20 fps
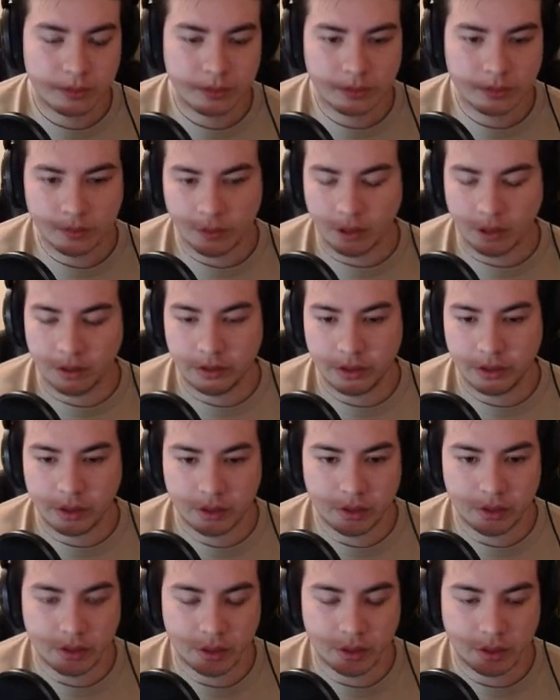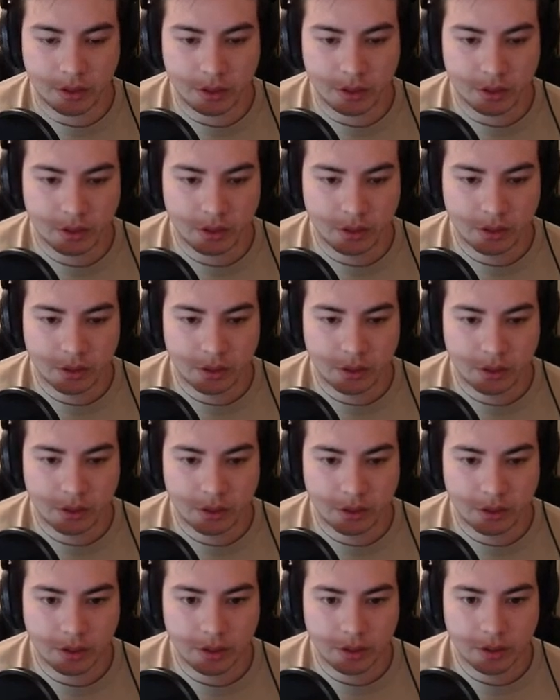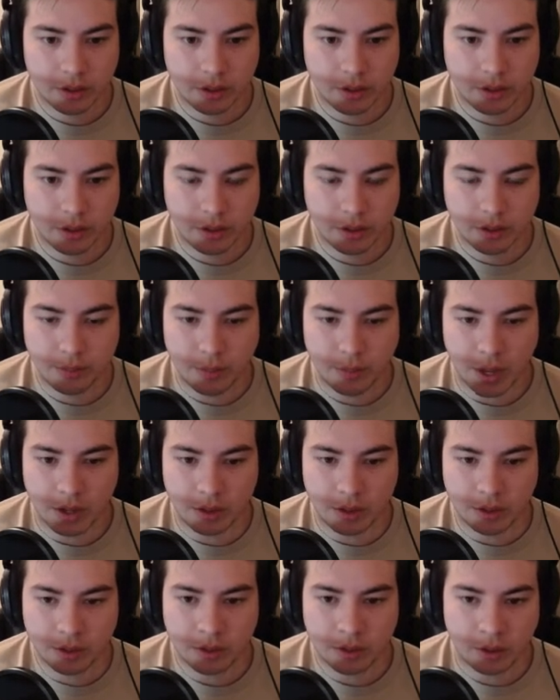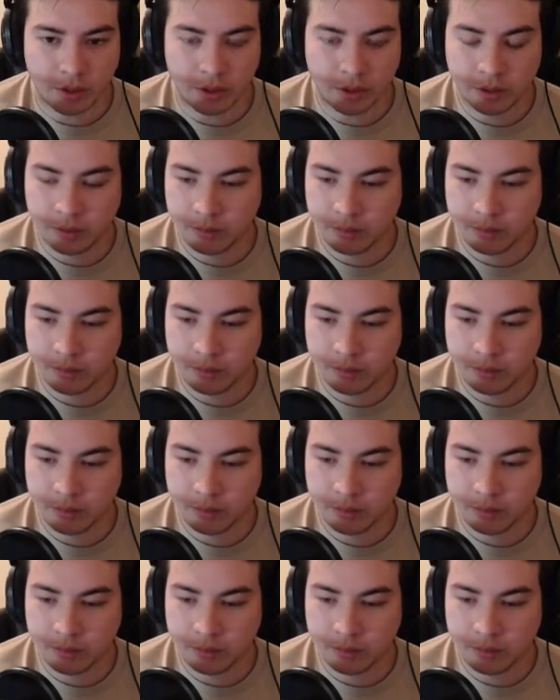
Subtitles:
But this is a good meta card.